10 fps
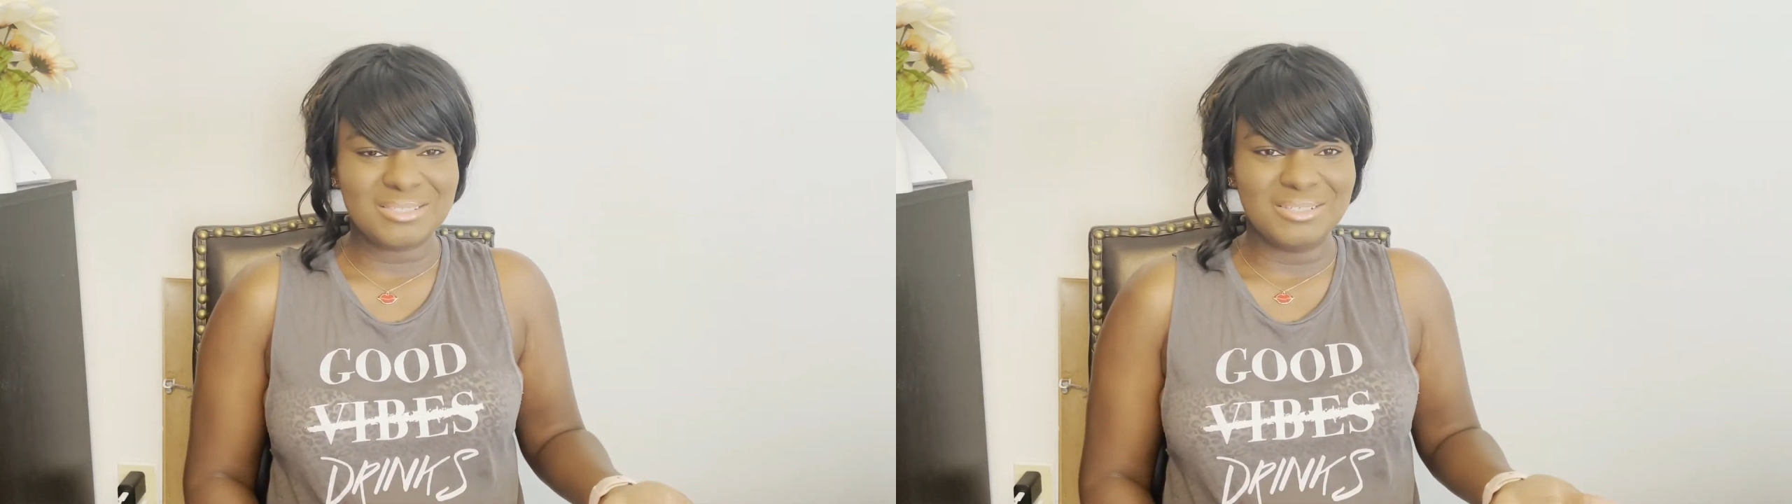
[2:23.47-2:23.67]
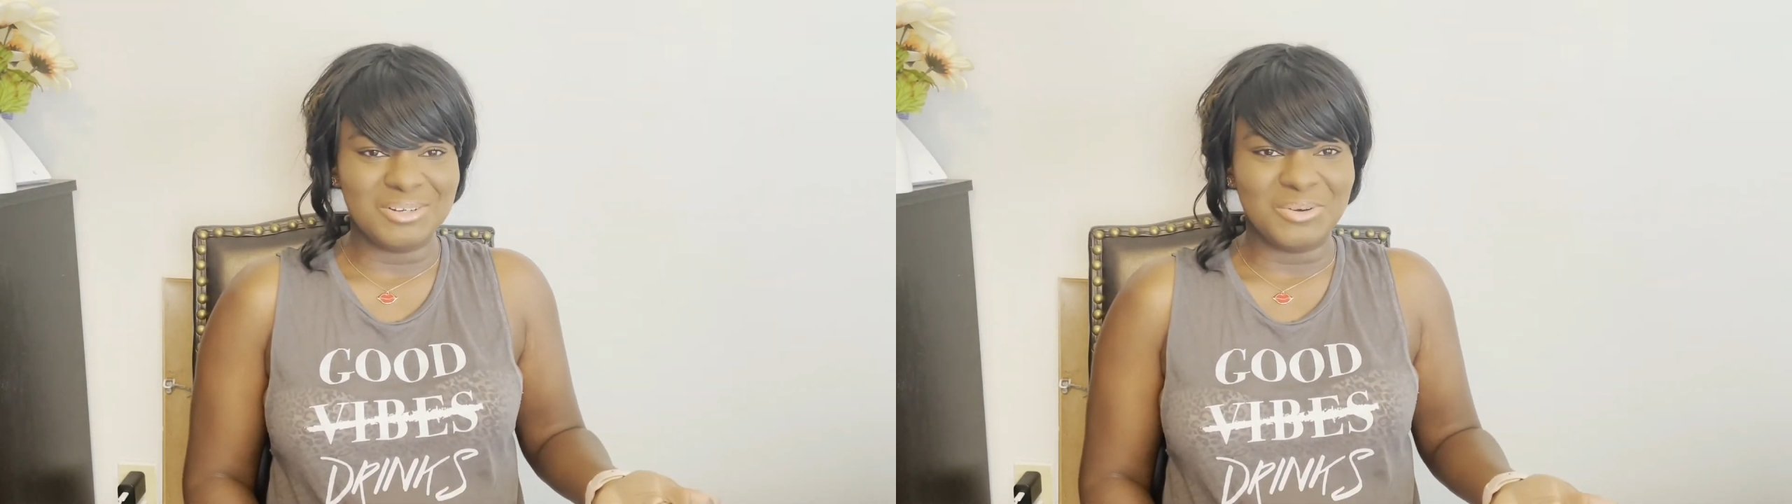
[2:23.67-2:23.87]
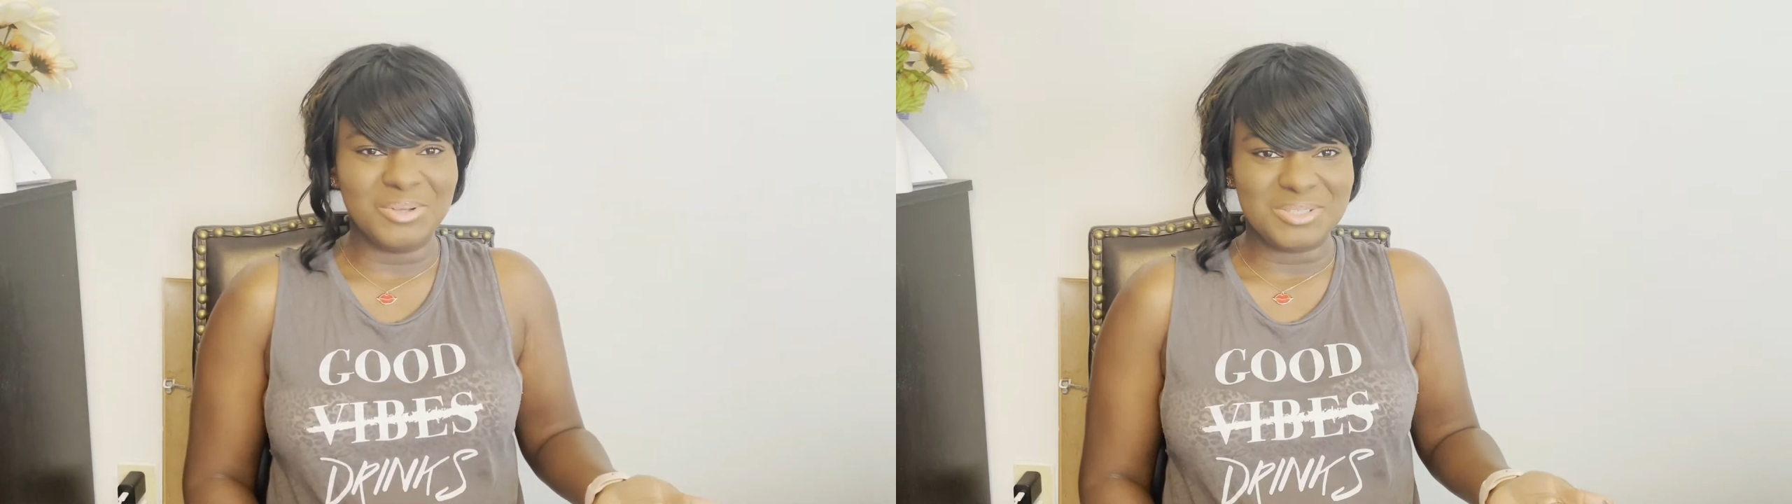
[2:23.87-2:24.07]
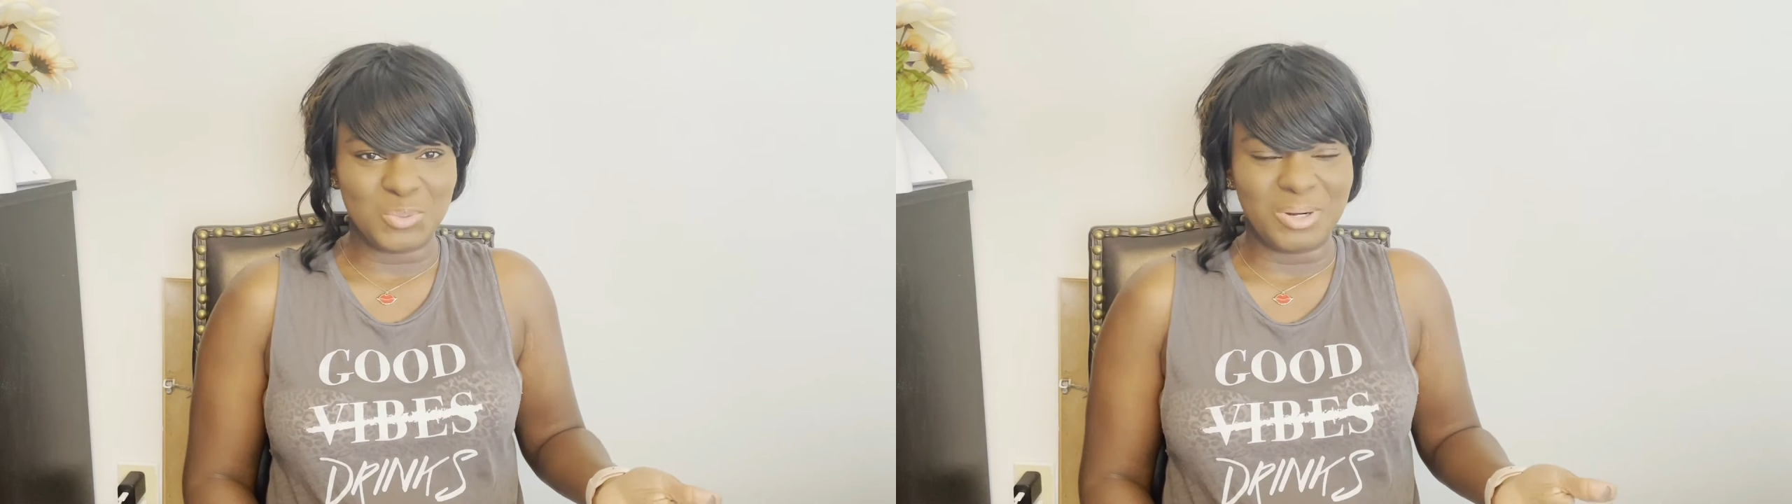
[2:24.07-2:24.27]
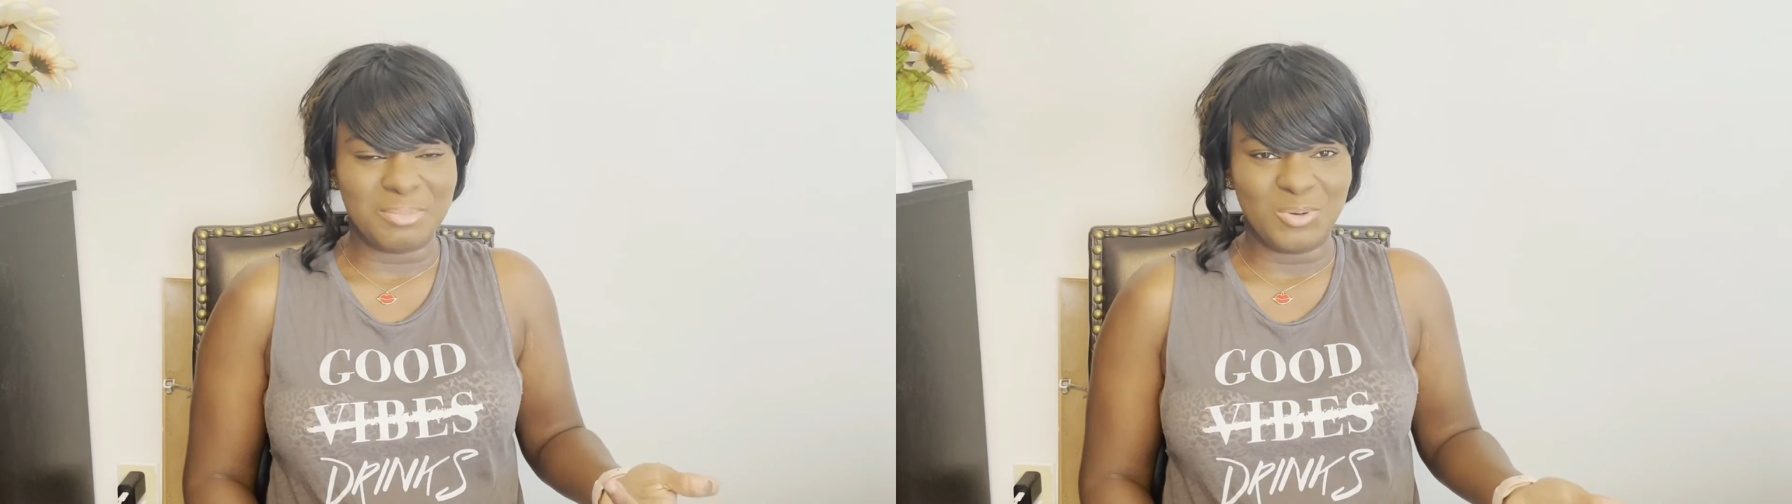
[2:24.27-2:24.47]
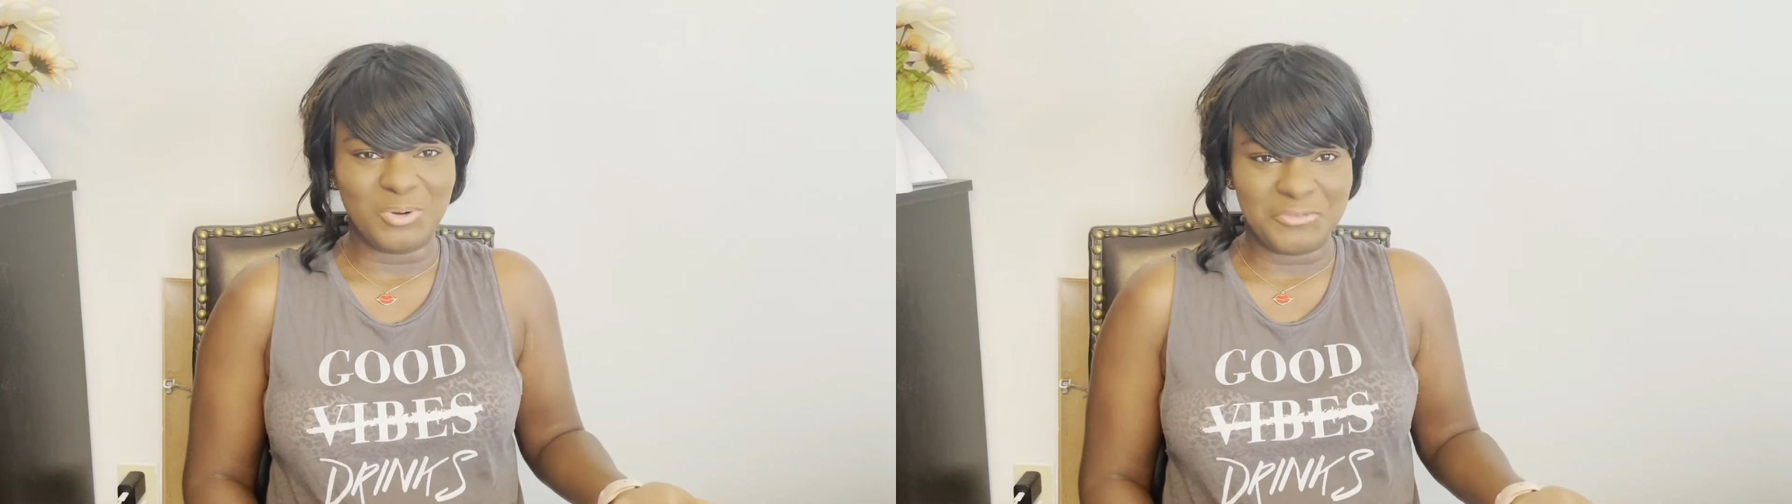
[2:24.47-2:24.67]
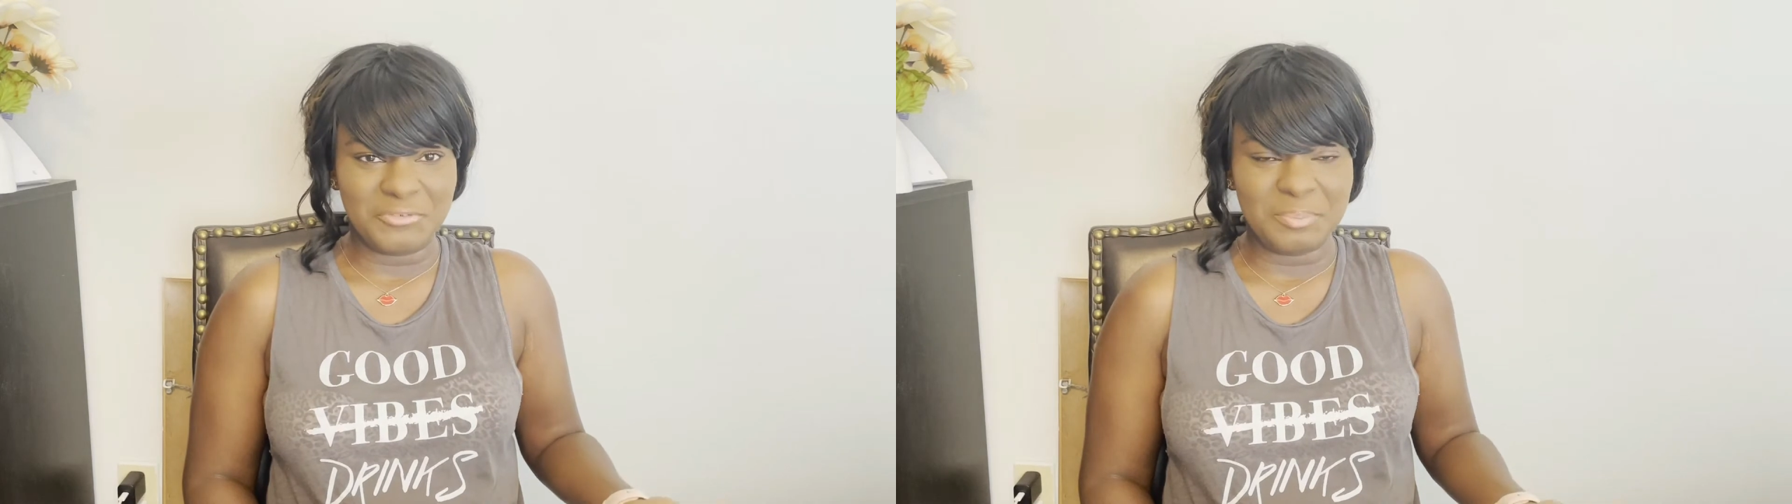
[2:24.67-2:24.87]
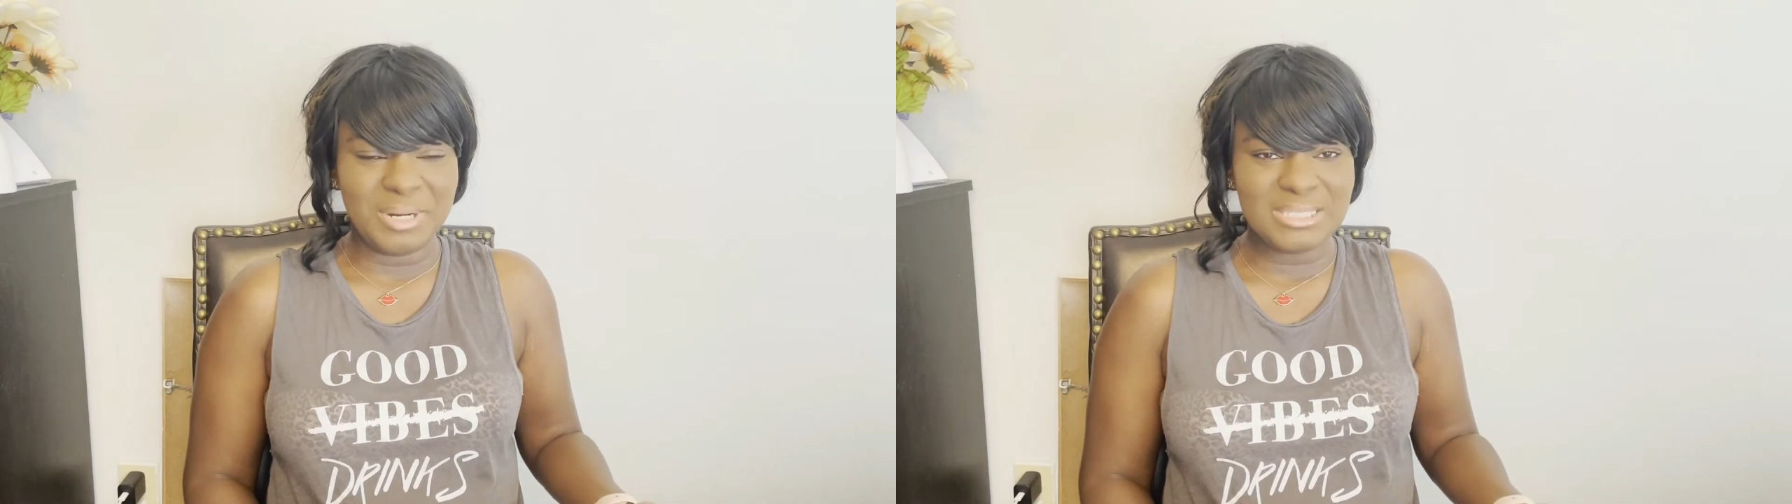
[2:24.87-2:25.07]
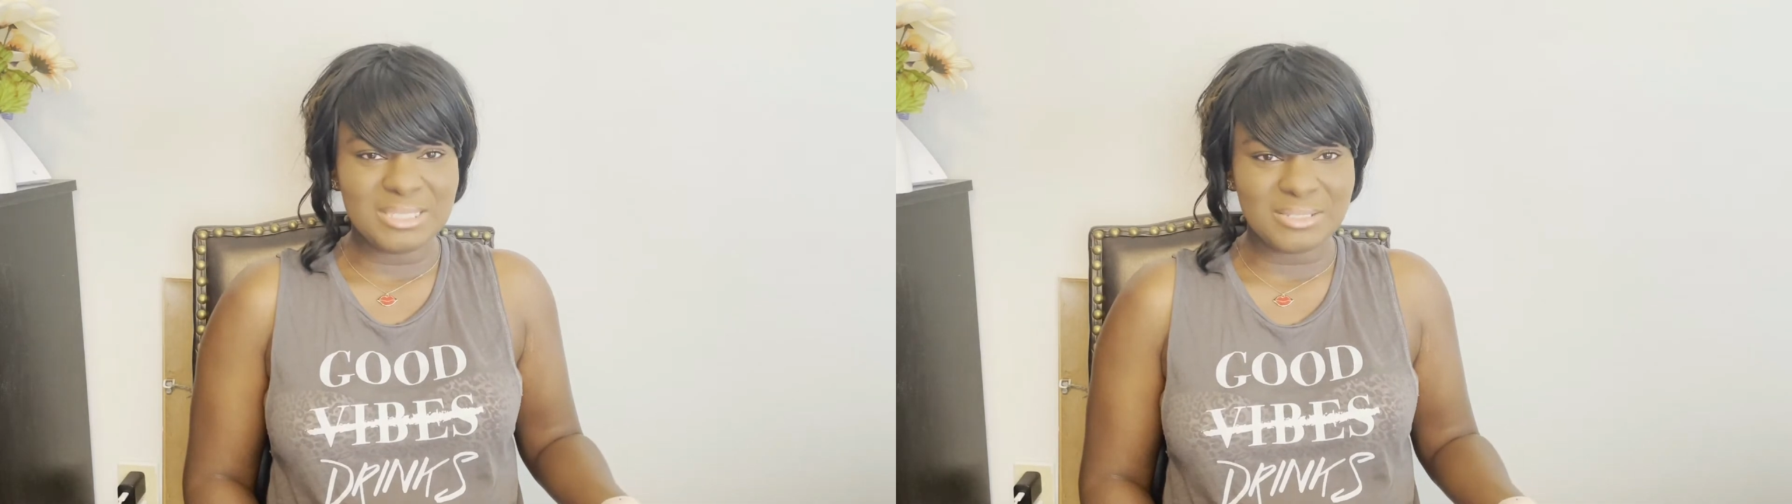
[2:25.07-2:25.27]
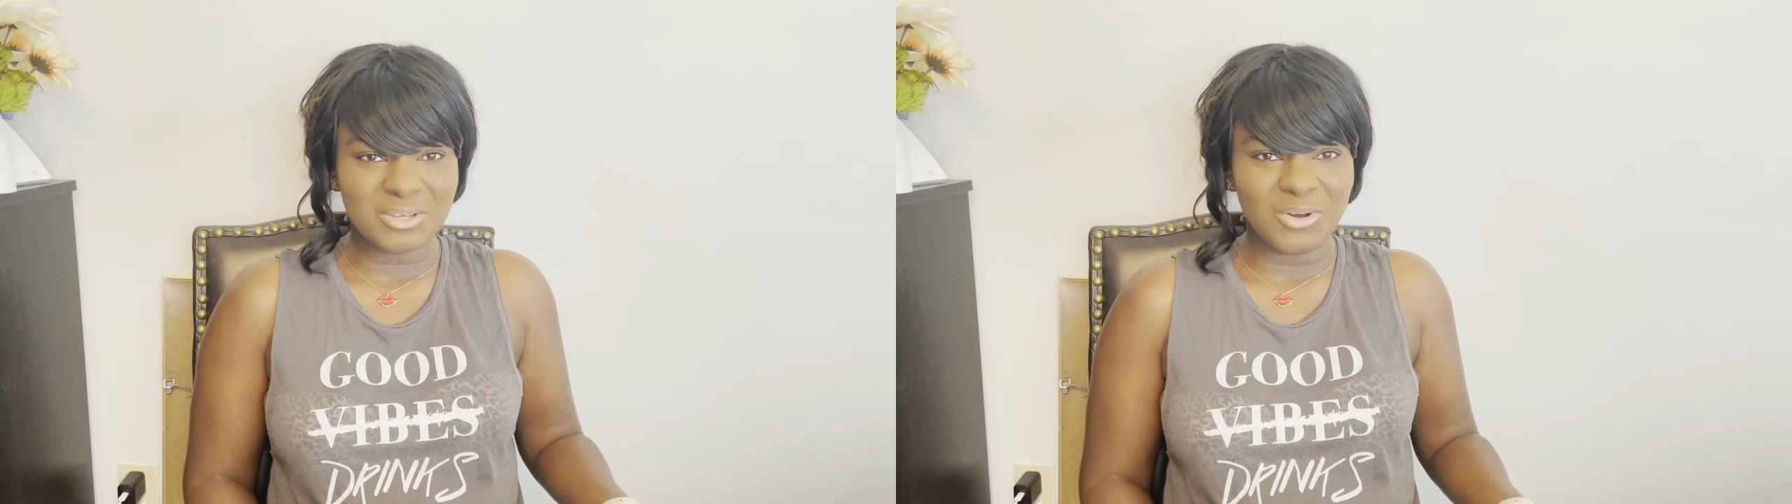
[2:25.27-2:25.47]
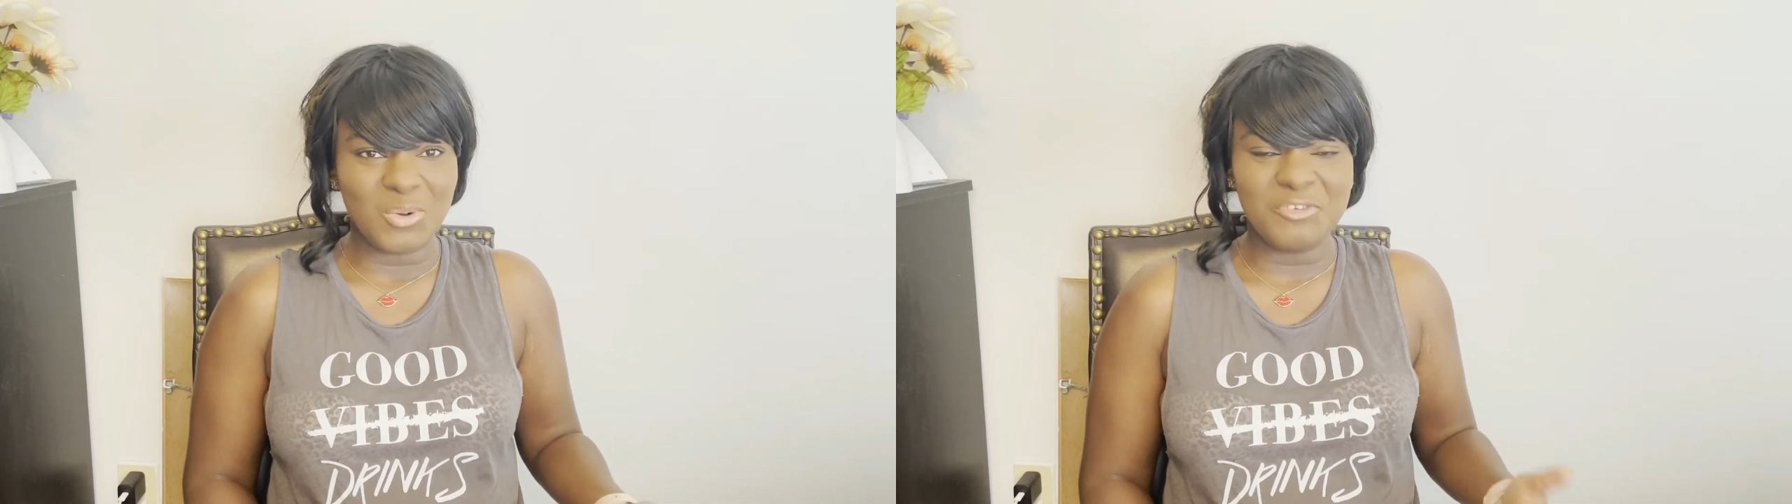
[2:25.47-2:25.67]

You know, it's one of our favorite places to go.